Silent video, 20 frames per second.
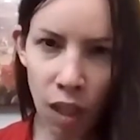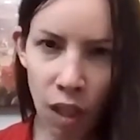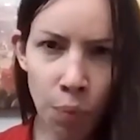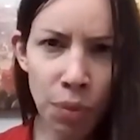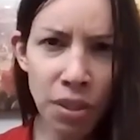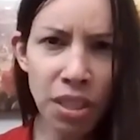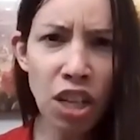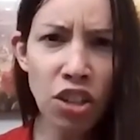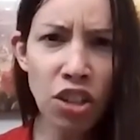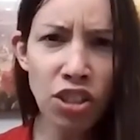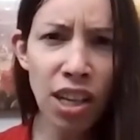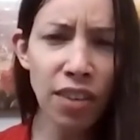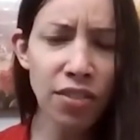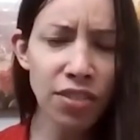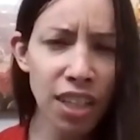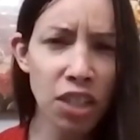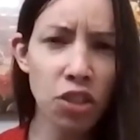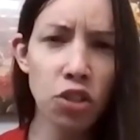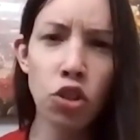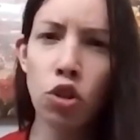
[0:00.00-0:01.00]
potentially have,
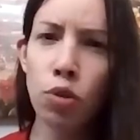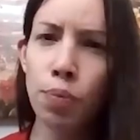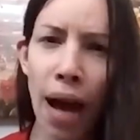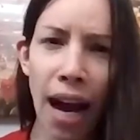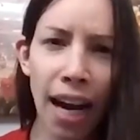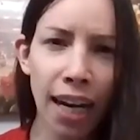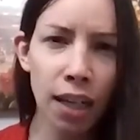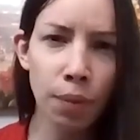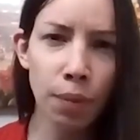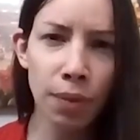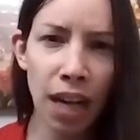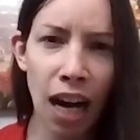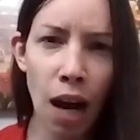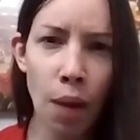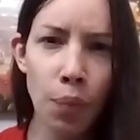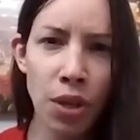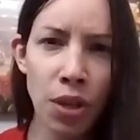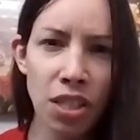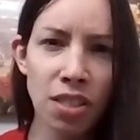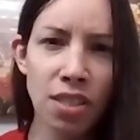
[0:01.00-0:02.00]
say, two backup
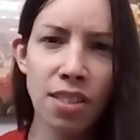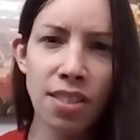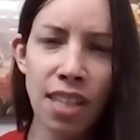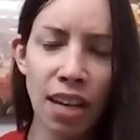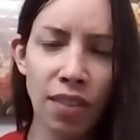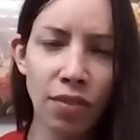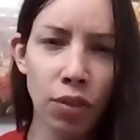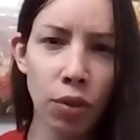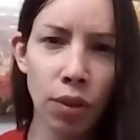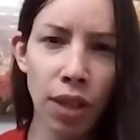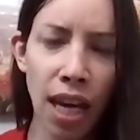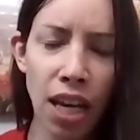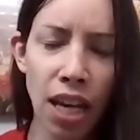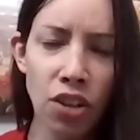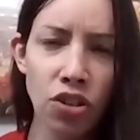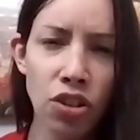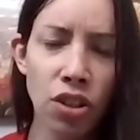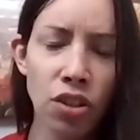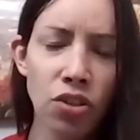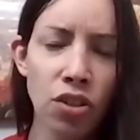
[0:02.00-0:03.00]
copies in safe
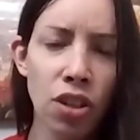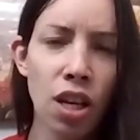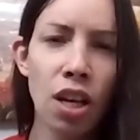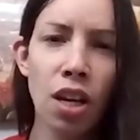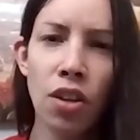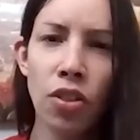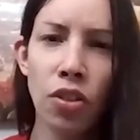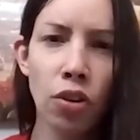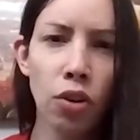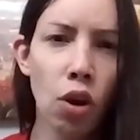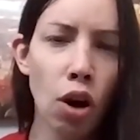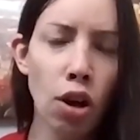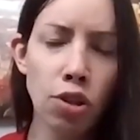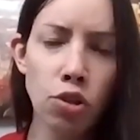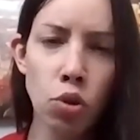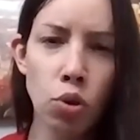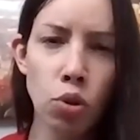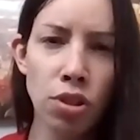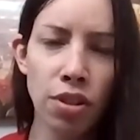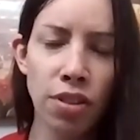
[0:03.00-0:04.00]
locations. There are all
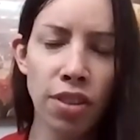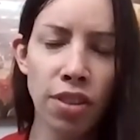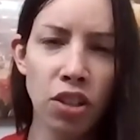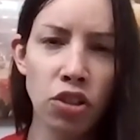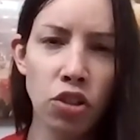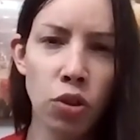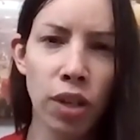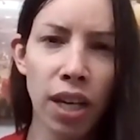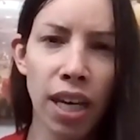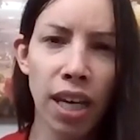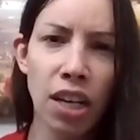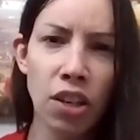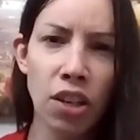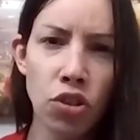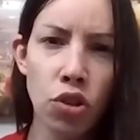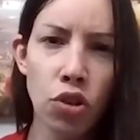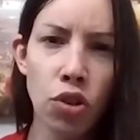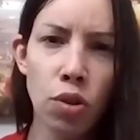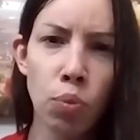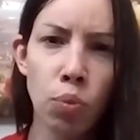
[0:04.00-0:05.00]
sorts of things you can
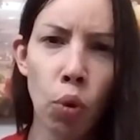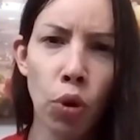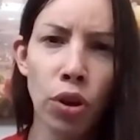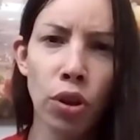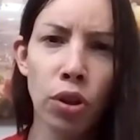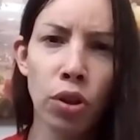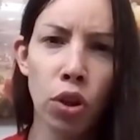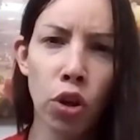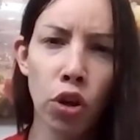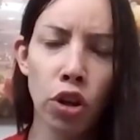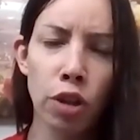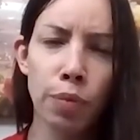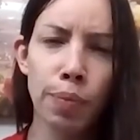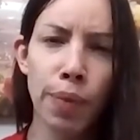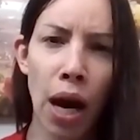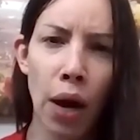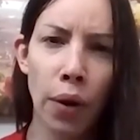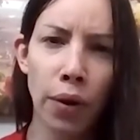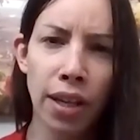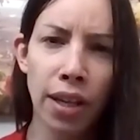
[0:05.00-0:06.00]
into the more you learn
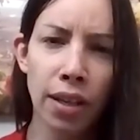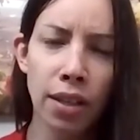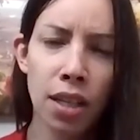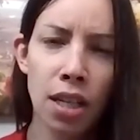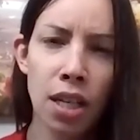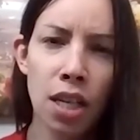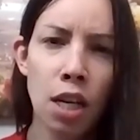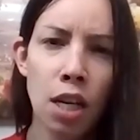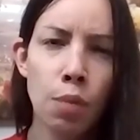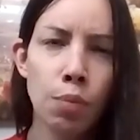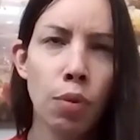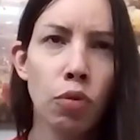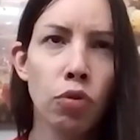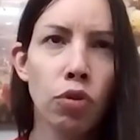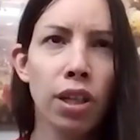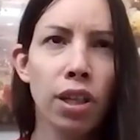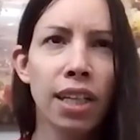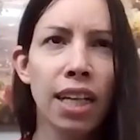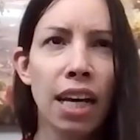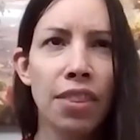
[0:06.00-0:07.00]
about it. But
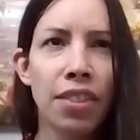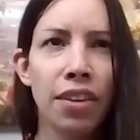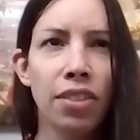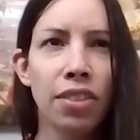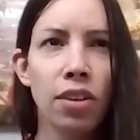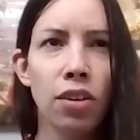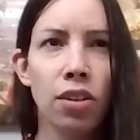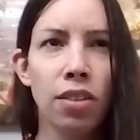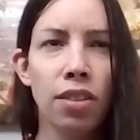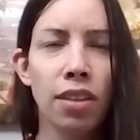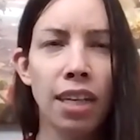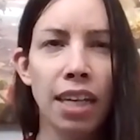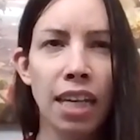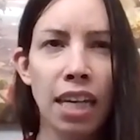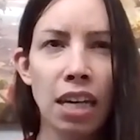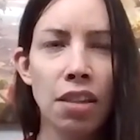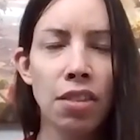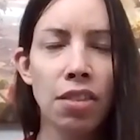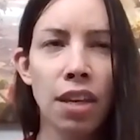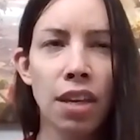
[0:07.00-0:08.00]
really, I think the
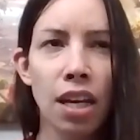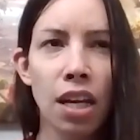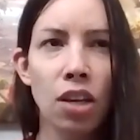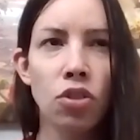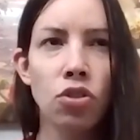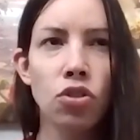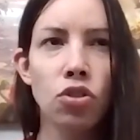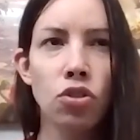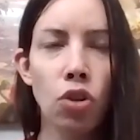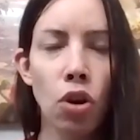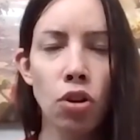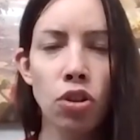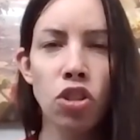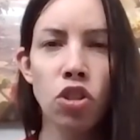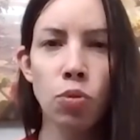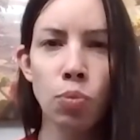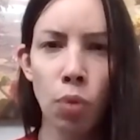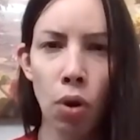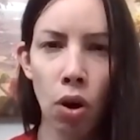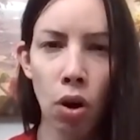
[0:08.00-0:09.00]
key thing is start
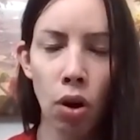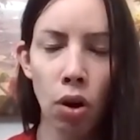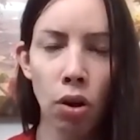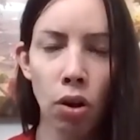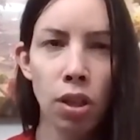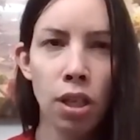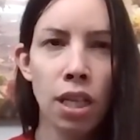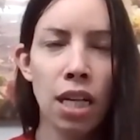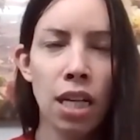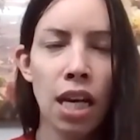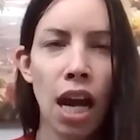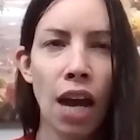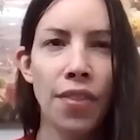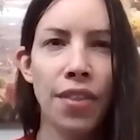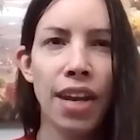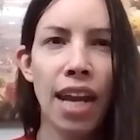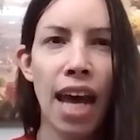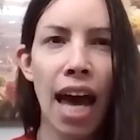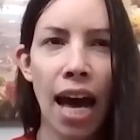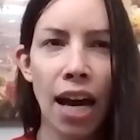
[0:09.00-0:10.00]
small. And
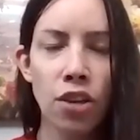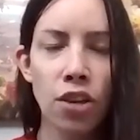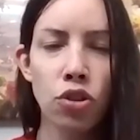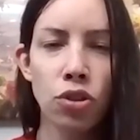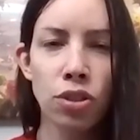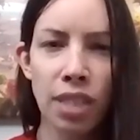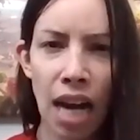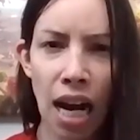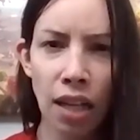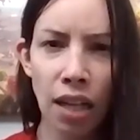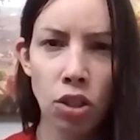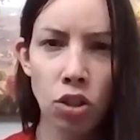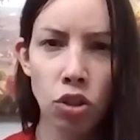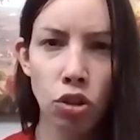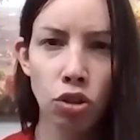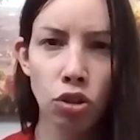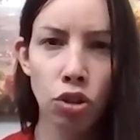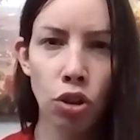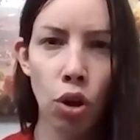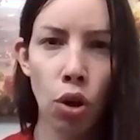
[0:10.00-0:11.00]
then as your knowledge
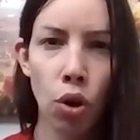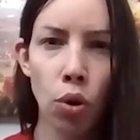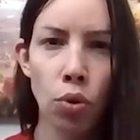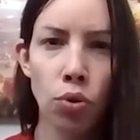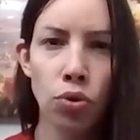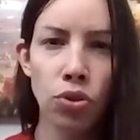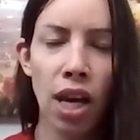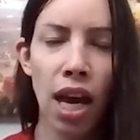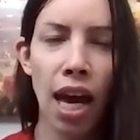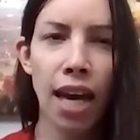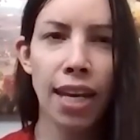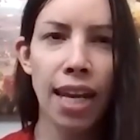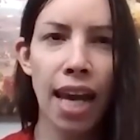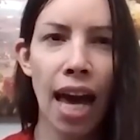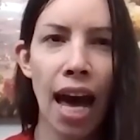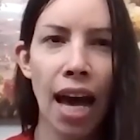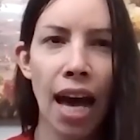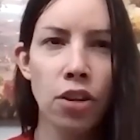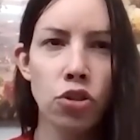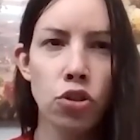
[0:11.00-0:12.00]
grows and
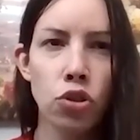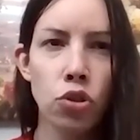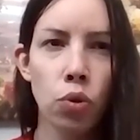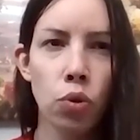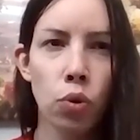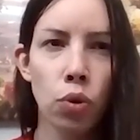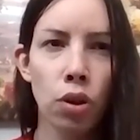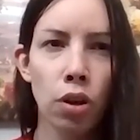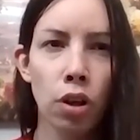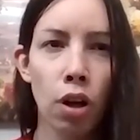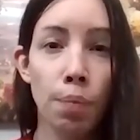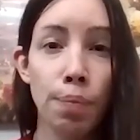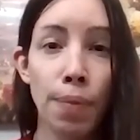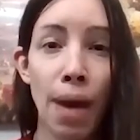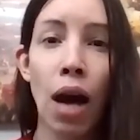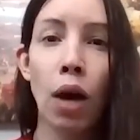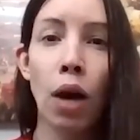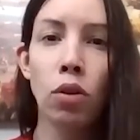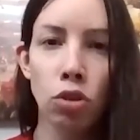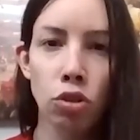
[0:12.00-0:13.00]
as your
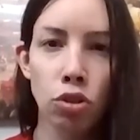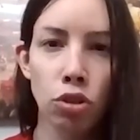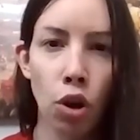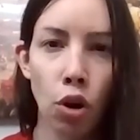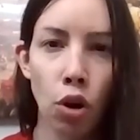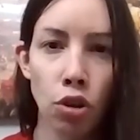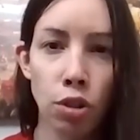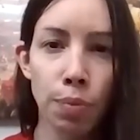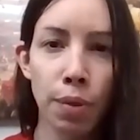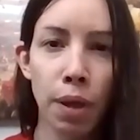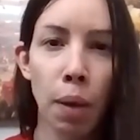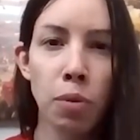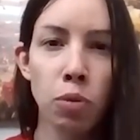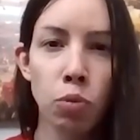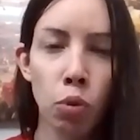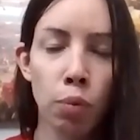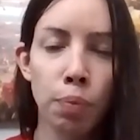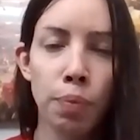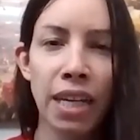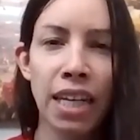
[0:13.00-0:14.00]
amount grows, it becomes
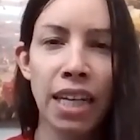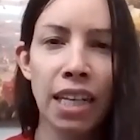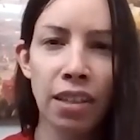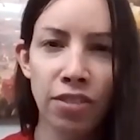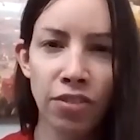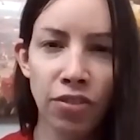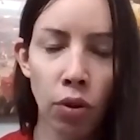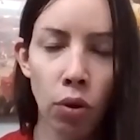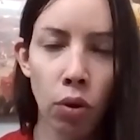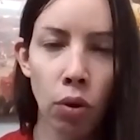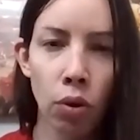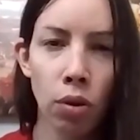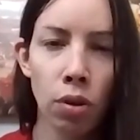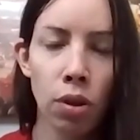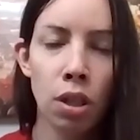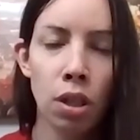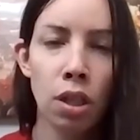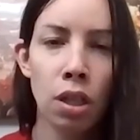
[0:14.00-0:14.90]
more meaningful.